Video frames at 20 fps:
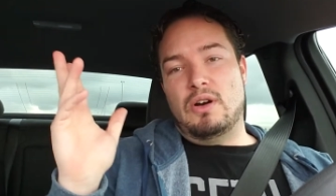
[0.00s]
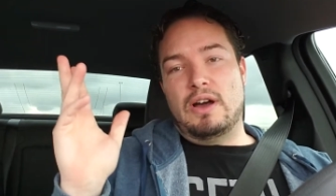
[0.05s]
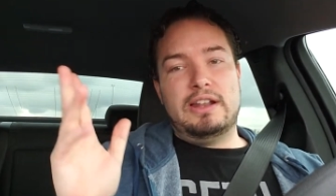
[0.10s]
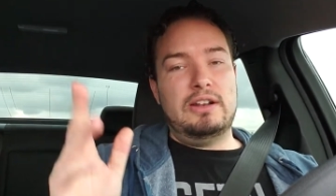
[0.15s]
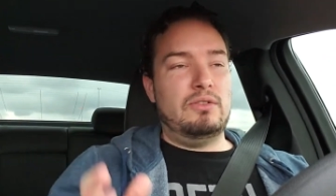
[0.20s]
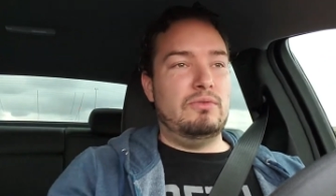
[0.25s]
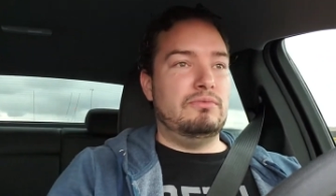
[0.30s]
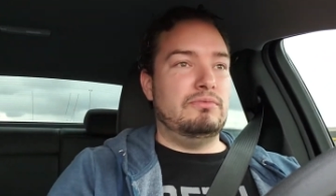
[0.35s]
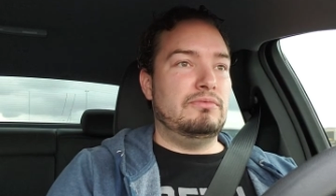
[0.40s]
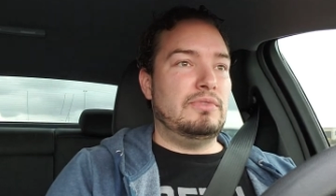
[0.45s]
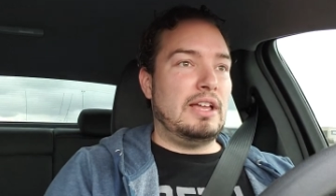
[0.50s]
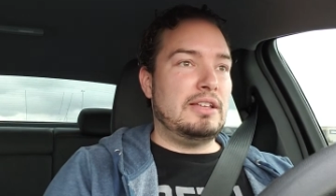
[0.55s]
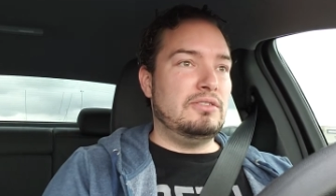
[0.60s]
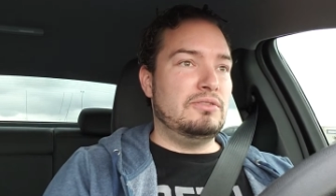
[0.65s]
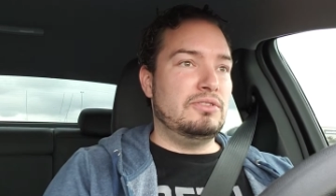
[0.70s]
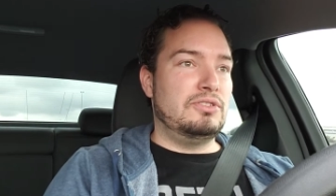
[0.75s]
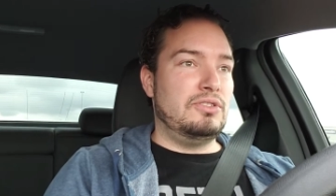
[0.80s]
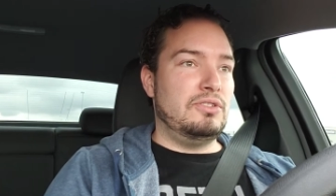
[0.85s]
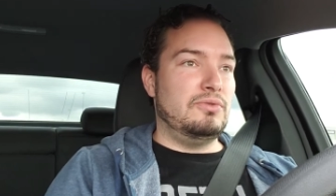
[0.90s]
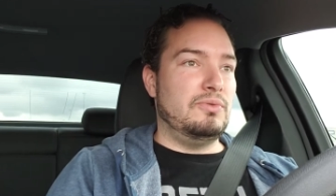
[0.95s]
I
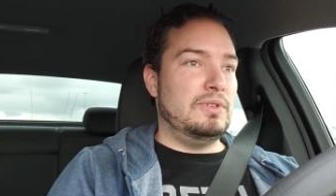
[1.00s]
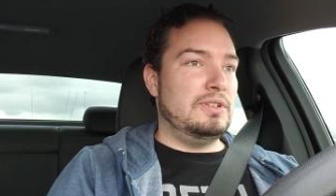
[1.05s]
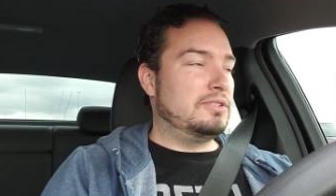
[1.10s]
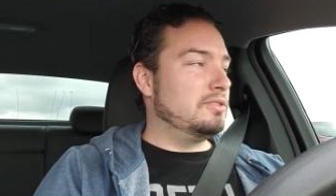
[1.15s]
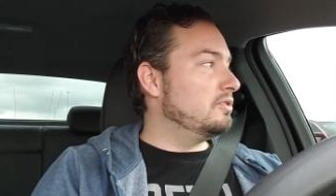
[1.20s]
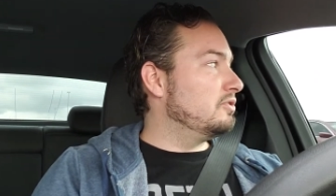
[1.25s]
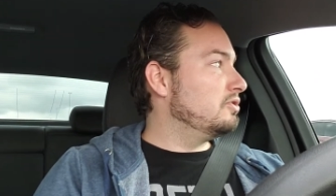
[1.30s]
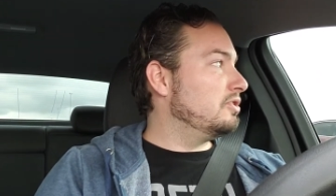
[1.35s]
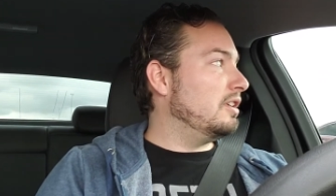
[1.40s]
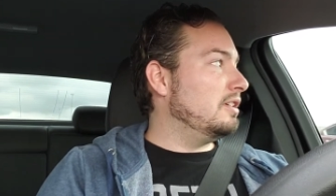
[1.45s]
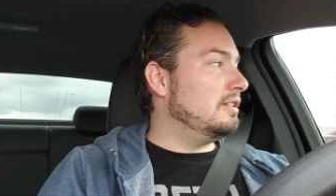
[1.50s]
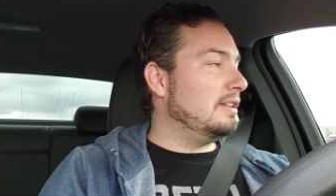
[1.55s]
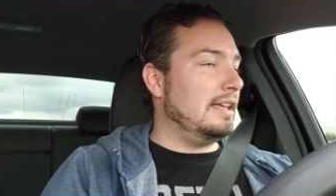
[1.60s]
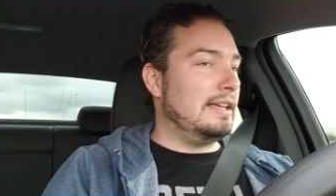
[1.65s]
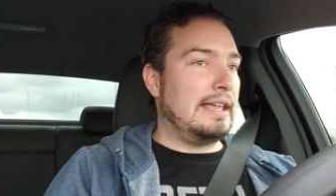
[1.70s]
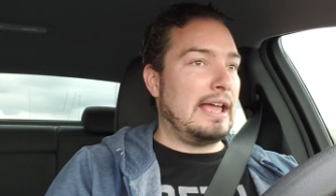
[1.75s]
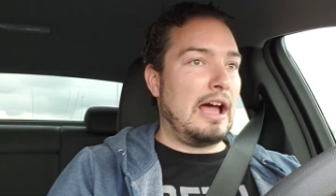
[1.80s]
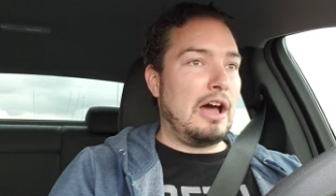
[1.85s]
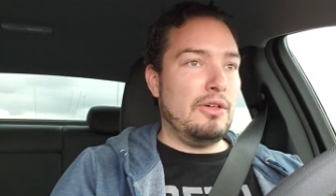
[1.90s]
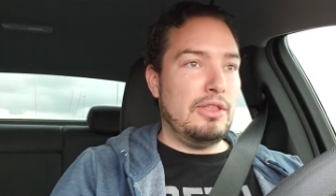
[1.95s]
don't do research on
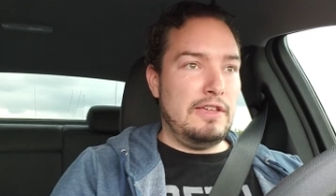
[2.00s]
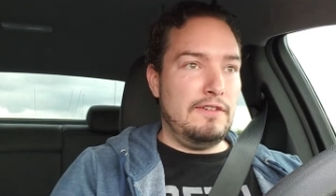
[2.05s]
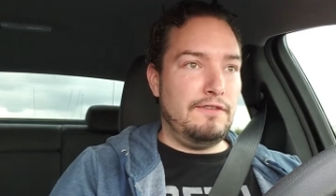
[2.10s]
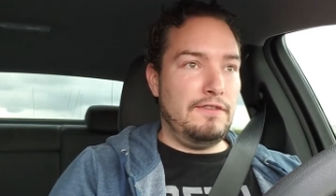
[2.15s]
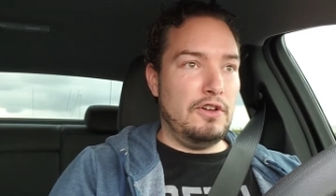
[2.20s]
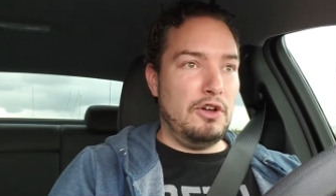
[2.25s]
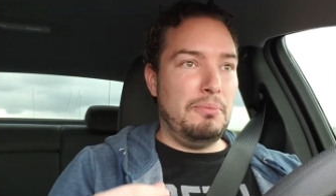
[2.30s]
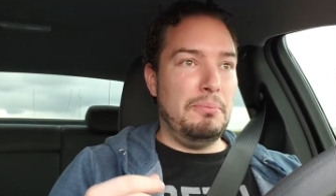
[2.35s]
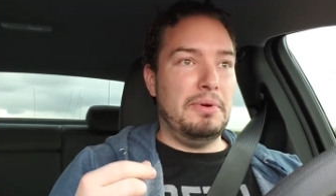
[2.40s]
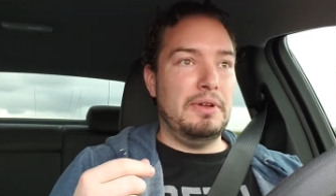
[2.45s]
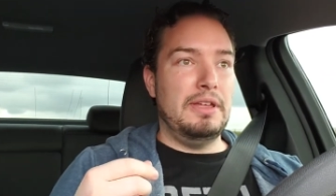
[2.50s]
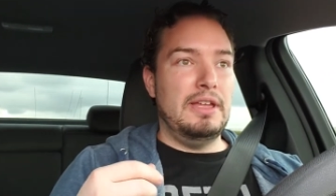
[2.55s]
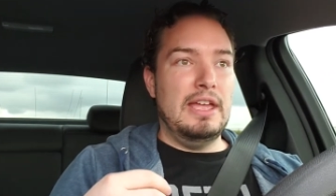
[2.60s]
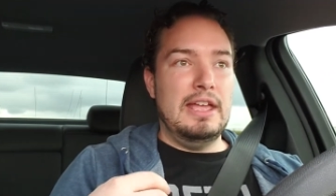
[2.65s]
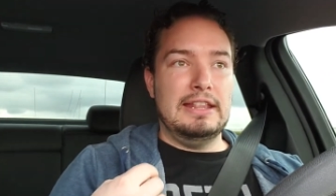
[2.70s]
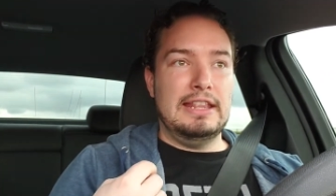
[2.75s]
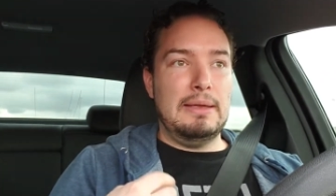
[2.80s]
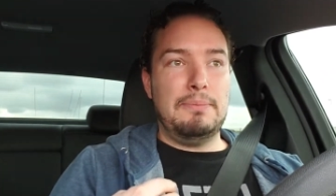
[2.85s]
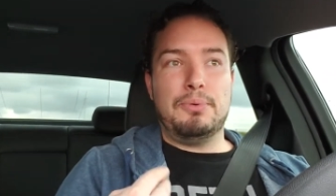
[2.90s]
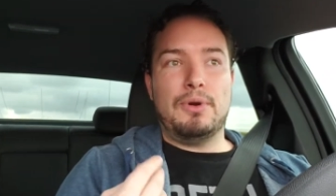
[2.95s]
like how they film, but
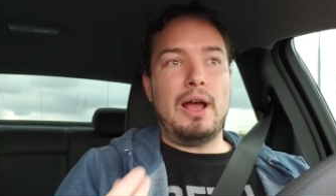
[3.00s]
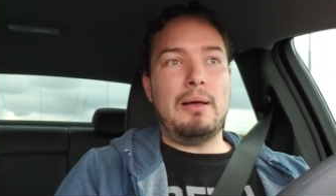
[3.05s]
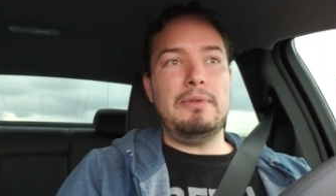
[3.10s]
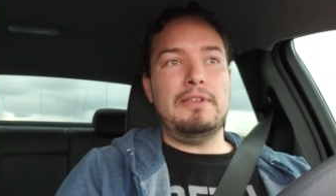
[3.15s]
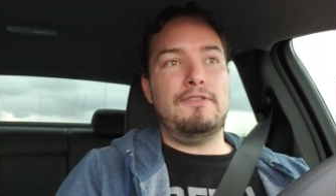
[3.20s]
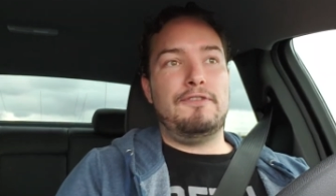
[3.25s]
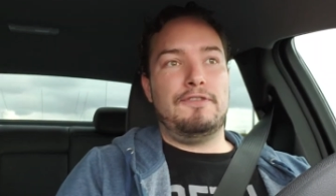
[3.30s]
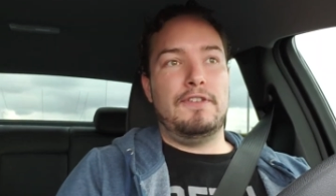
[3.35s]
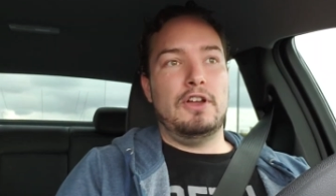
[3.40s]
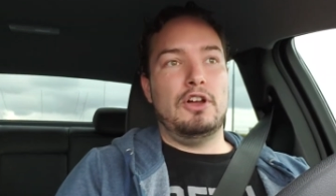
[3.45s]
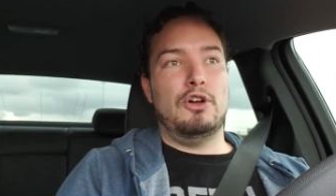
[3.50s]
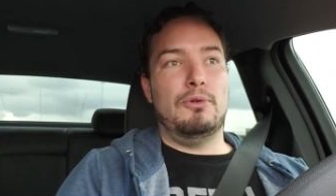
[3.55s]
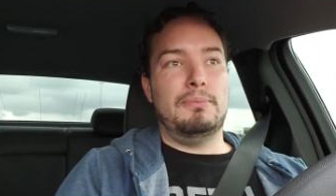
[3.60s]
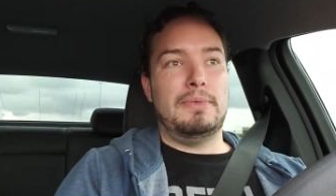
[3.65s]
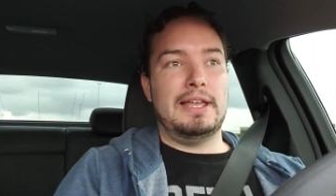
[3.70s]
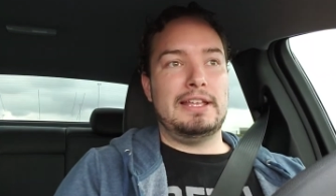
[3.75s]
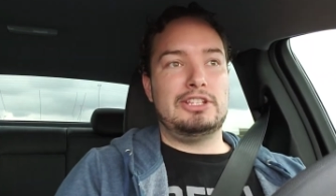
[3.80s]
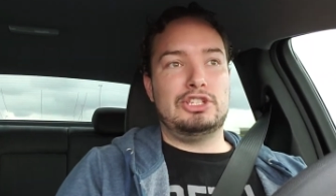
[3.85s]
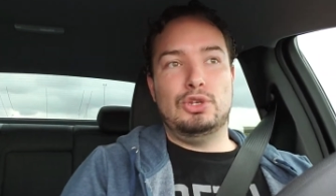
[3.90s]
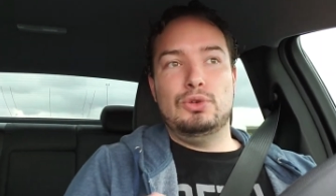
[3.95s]
they probably film
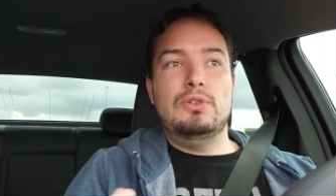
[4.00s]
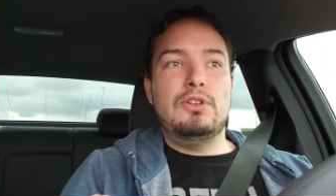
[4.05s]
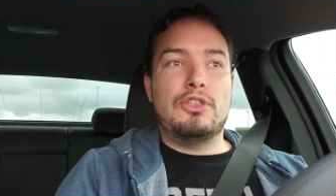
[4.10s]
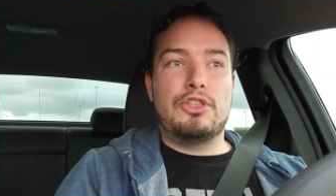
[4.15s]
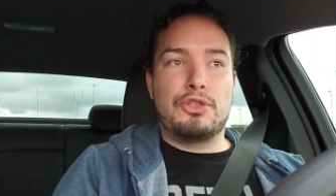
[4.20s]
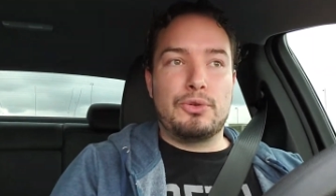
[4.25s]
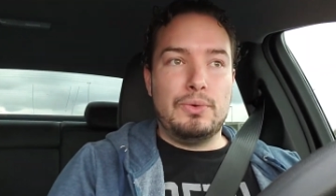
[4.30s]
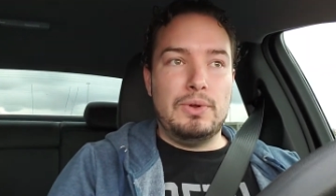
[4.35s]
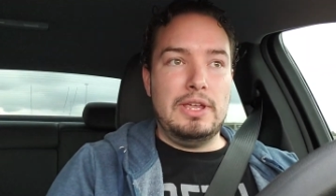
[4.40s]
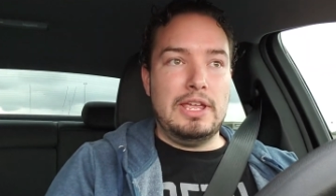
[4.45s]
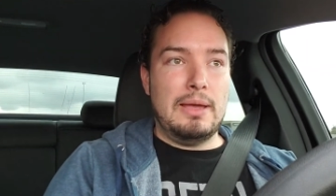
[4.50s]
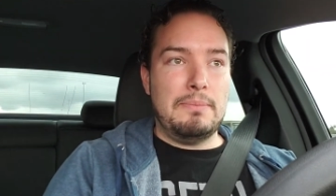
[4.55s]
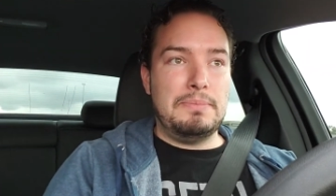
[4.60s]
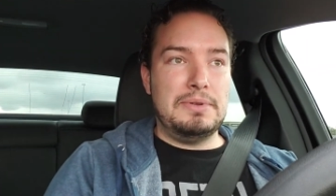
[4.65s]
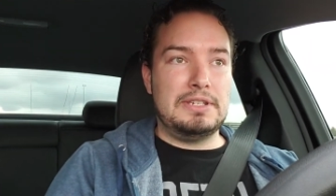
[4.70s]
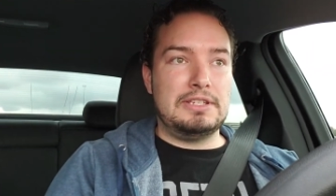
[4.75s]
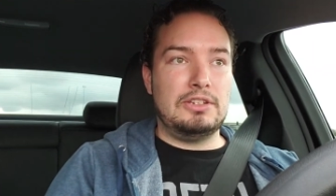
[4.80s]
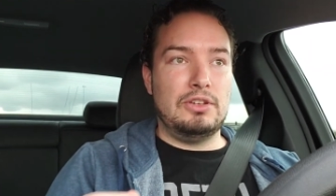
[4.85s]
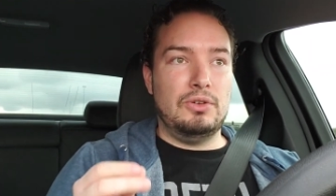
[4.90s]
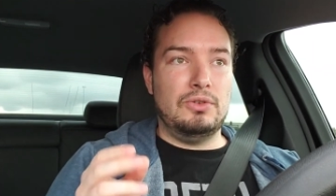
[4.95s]
like 2 to 3
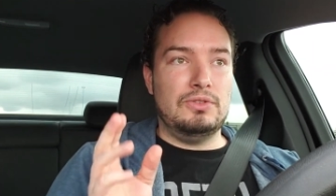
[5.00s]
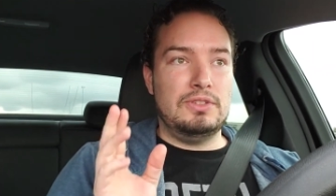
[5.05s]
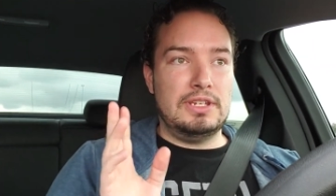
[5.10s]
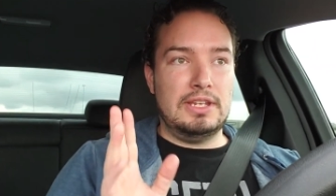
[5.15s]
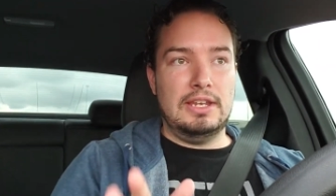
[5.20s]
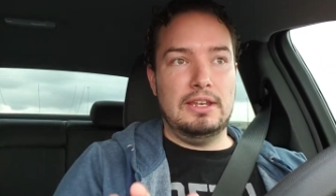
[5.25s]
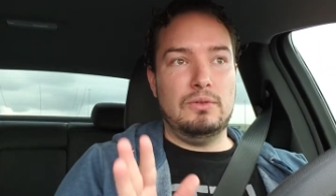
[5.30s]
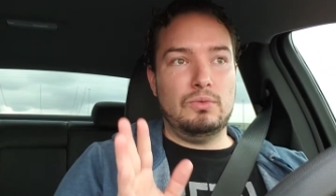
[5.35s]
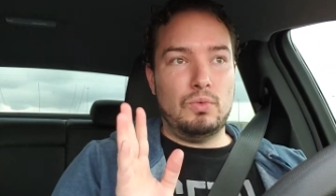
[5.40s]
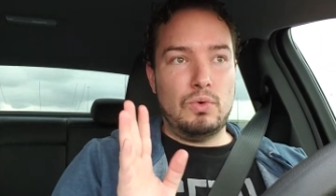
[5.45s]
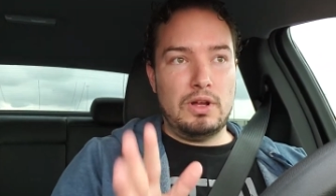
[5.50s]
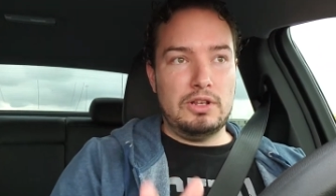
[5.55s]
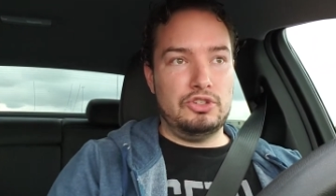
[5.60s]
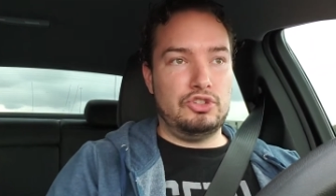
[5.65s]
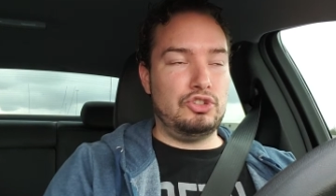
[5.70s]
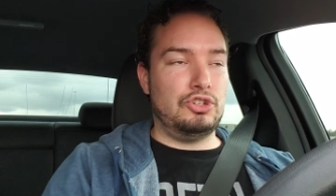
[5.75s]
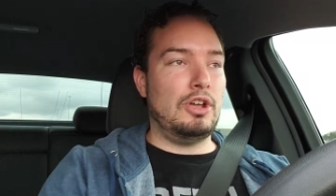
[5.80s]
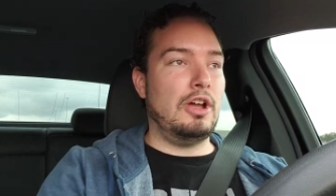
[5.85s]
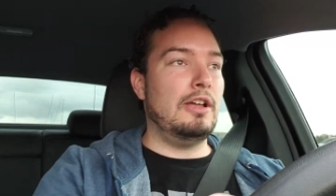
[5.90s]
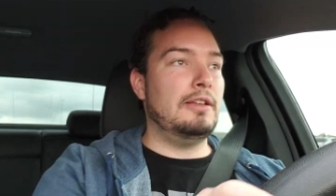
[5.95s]
episodes in one
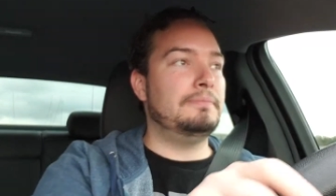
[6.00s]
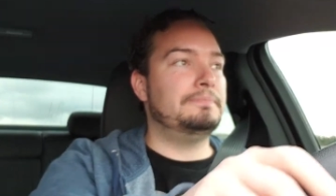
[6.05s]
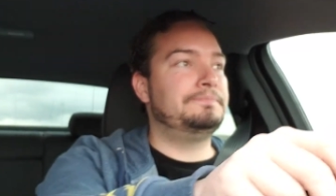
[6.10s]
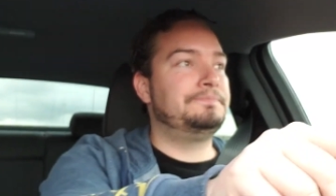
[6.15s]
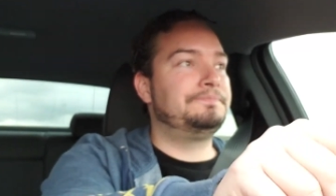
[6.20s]
shot.